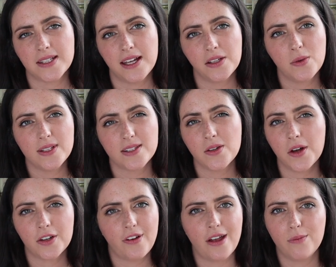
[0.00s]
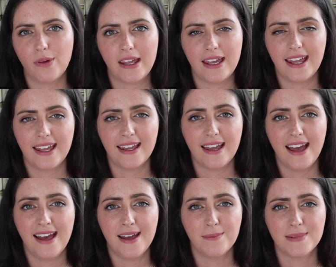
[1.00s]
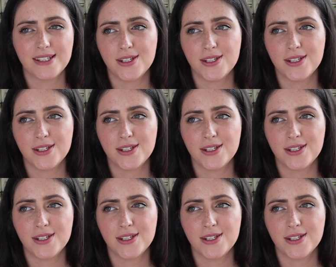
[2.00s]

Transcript: I know it's not a groundbreaking